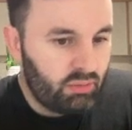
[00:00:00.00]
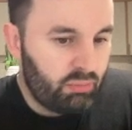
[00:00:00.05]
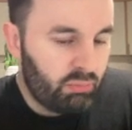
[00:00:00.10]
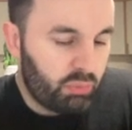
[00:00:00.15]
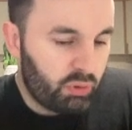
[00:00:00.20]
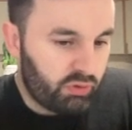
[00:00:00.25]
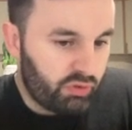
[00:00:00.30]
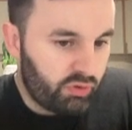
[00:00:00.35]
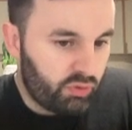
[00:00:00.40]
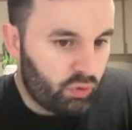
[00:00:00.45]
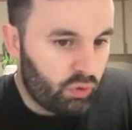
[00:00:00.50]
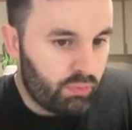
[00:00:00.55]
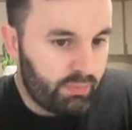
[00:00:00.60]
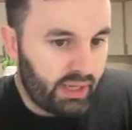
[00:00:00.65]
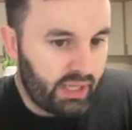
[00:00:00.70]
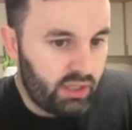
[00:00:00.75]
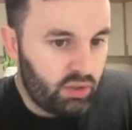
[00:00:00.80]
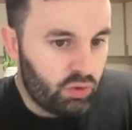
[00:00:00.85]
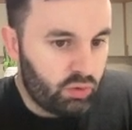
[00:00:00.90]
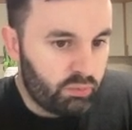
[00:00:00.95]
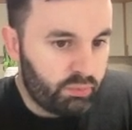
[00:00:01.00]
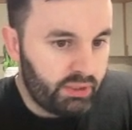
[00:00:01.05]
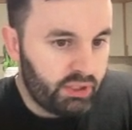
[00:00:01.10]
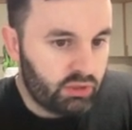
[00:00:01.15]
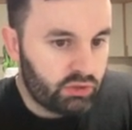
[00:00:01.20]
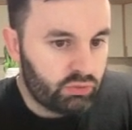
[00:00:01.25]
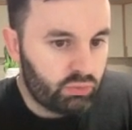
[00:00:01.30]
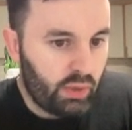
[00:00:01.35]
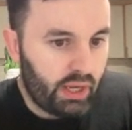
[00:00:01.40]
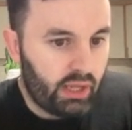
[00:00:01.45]
but throw him in, hope he
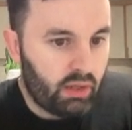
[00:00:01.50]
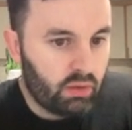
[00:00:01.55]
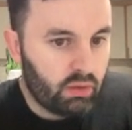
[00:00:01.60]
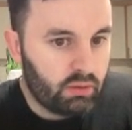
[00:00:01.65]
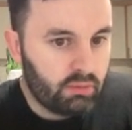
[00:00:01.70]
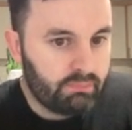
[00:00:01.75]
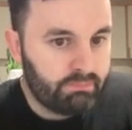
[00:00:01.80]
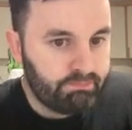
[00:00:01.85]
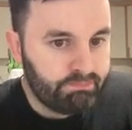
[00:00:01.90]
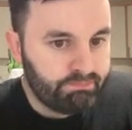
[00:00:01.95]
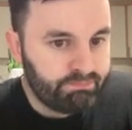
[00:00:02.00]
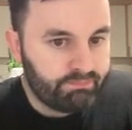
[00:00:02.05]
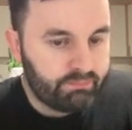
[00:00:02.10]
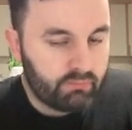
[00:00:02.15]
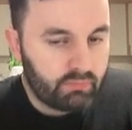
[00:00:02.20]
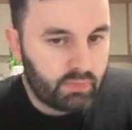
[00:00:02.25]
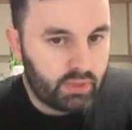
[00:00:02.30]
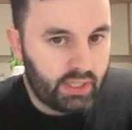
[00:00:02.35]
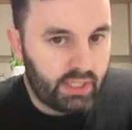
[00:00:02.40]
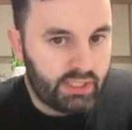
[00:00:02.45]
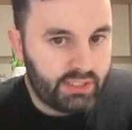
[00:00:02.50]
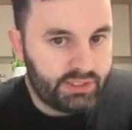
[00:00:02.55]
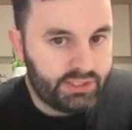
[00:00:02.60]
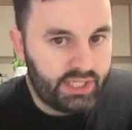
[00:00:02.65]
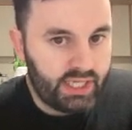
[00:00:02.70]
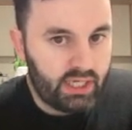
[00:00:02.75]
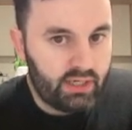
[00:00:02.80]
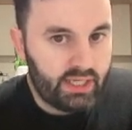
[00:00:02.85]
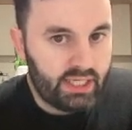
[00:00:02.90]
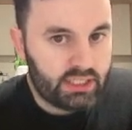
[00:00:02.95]
does well, and he's
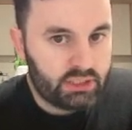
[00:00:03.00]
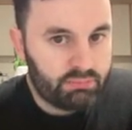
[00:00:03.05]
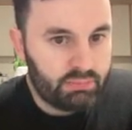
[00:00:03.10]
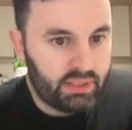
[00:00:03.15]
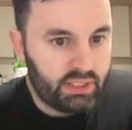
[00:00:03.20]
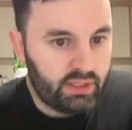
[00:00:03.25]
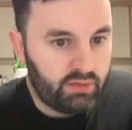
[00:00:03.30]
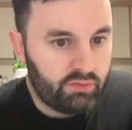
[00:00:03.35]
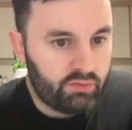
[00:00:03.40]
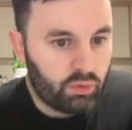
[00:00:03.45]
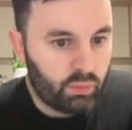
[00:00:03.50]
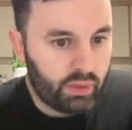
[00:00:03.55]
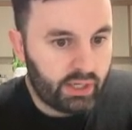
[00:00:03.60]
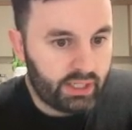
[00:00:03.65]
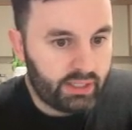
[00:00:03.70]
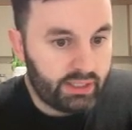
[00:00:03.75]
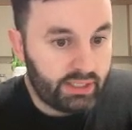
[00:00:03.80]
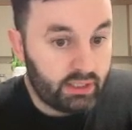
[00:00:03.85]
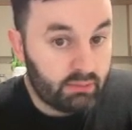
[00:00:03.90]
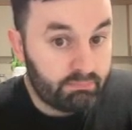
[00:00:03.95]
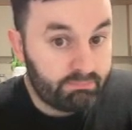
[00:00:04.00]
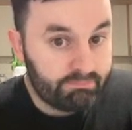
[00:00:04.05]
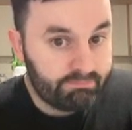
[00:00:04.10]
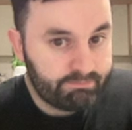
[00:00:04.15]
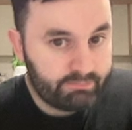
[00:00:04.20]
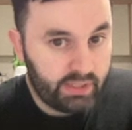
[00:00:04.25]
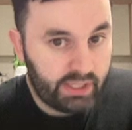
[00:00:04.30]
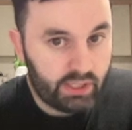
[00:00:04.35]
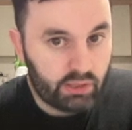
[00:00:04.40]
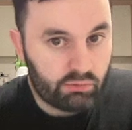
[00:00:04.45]
getting XP for when I need him
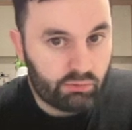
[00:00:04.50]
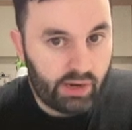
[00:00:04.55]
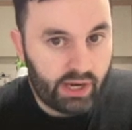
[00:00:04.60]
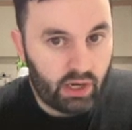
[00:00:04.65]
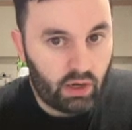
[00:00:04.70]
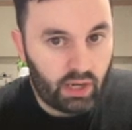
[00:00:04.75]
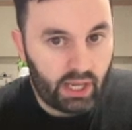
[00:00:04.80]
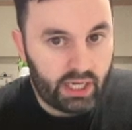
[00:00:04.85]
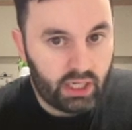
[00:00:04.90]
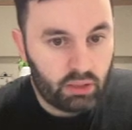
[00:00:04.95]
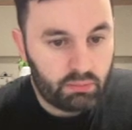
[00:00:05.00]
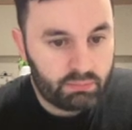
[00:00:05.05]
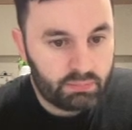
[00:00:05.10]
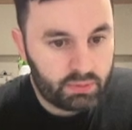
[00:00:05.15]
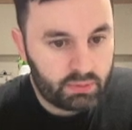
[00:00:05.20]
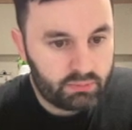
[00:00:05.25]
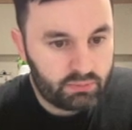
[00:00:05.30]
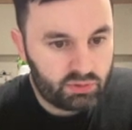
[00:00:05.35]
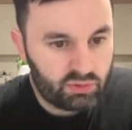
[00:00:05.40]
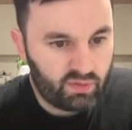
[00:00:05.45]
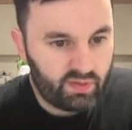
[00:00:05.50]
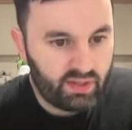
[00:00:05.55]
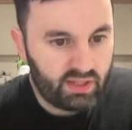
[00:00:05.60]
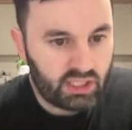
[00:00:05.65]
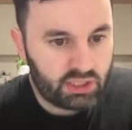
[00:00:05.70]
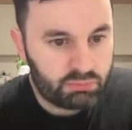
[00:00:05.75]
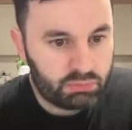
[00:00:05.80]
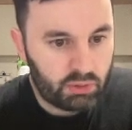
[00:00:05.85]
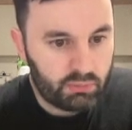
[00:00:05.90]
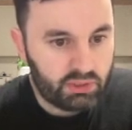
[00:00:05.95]
in a rare lineup. So I think
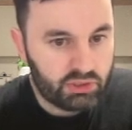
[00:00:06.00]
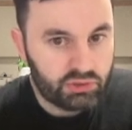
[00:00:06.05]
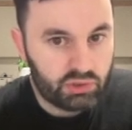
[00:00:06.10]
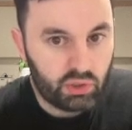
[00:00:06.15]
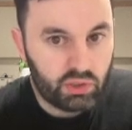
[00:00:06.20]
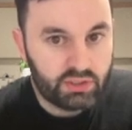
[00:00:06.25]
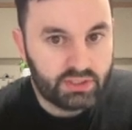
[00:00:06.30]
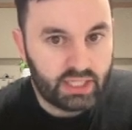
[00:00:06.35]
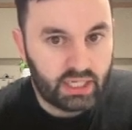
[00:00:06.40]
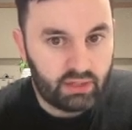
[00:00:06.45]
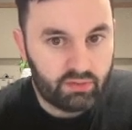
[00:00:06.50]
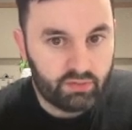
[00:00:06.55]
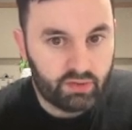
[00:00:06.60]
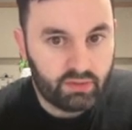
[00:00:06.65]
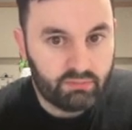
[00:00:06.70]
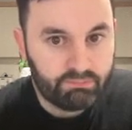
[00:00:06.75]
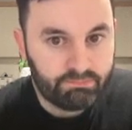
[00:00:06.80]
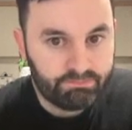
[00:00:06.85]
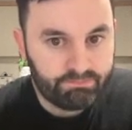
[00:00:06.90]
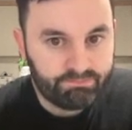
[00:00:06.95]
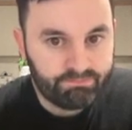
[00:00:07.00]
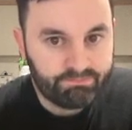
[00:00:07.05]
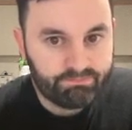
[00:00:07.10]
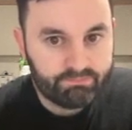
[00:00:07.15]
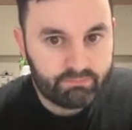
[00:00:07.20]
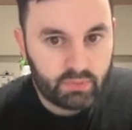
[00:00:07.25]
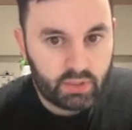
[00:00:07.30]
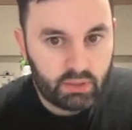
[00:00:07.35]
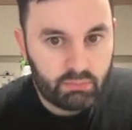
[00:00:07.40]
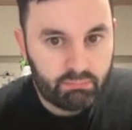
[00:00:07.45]
that's probably as good as anything.
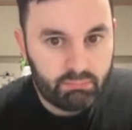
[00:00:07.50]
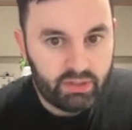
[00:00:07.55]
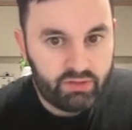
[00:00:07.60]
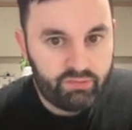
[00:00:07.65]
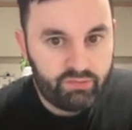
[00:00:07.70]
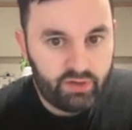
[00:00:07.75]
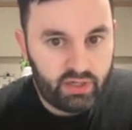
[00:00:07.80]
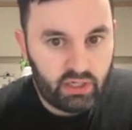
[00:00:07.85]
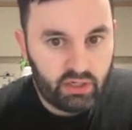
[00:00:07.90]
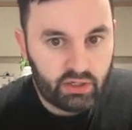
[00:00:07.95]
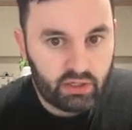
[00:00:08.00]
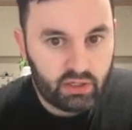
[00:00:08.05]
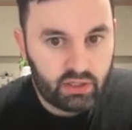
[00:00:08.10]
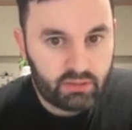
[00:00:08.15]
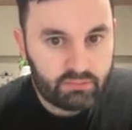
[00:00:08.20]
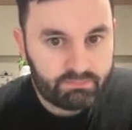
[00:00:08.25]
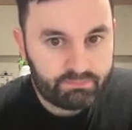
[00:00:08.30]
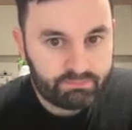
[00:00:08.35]
Midfielder,